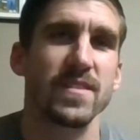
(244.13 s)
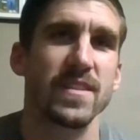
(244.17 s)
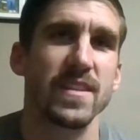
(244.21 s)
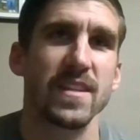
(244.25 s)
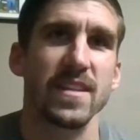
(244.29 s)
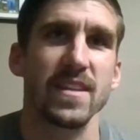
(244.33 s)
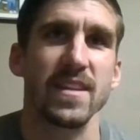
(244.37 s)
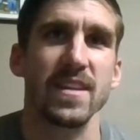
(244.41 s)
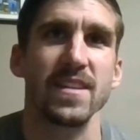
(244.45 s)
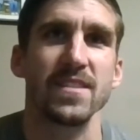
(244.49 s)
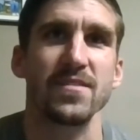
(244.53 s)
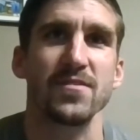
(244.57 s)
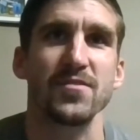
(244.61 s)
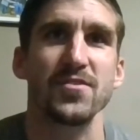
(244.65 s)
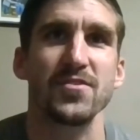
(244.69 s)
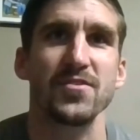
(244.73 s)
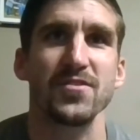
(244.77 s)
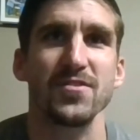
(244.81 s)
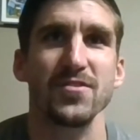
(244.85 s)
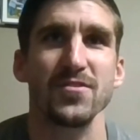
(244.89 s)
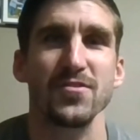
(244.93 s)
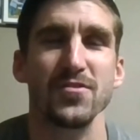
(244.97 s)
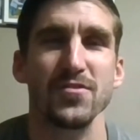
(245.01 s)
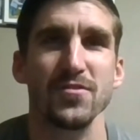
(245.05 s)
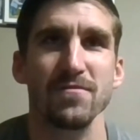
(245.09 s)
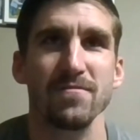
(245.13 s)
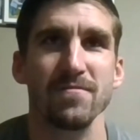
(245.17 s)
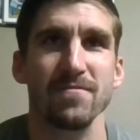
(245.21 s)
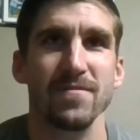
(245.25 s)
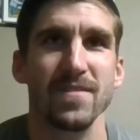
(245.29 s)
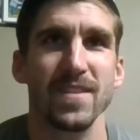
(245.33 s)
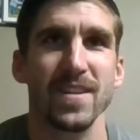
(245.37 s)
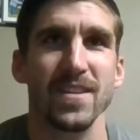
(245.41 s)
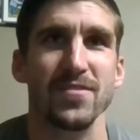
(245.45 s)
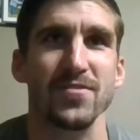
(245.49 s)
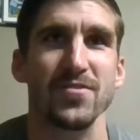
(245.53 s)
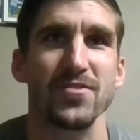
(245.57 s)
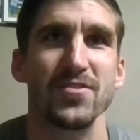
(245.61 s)
It's
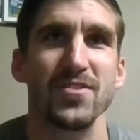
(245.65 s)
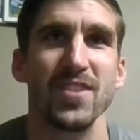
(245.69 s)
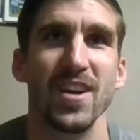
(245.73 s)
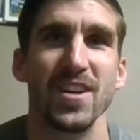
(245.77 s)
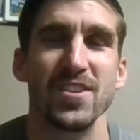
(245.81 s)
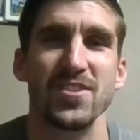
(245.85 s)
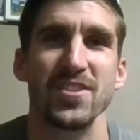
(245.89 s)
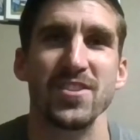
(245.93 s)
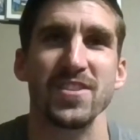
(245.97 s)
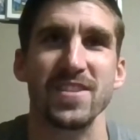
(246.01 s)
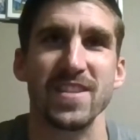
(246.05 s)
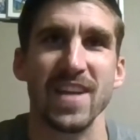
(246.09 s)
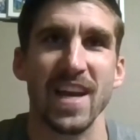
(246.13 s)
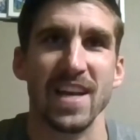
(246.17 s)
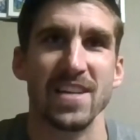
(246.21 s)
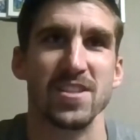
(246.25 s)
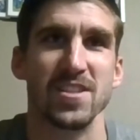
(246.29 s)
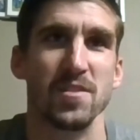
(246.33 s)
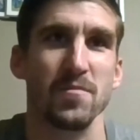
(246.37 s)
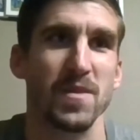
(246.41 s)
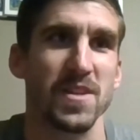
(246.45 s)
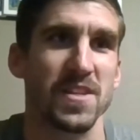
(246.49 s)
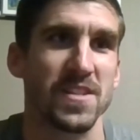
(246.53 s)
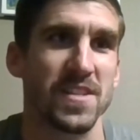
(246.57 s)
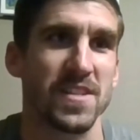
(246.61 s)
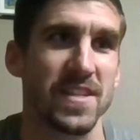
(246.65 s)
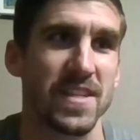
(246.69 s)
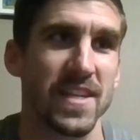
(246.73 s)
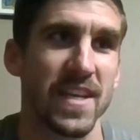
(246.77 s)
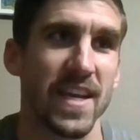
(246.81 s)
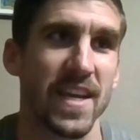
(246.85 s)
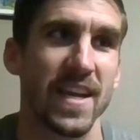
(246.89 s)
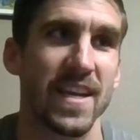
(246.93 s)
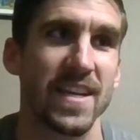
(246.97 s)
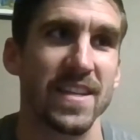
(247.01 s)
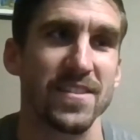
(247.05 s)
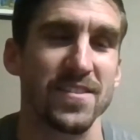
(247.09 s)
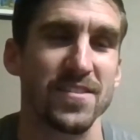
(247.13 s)
such a testament to
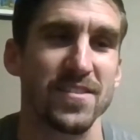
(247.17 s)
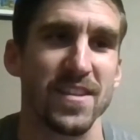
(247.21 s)
Dick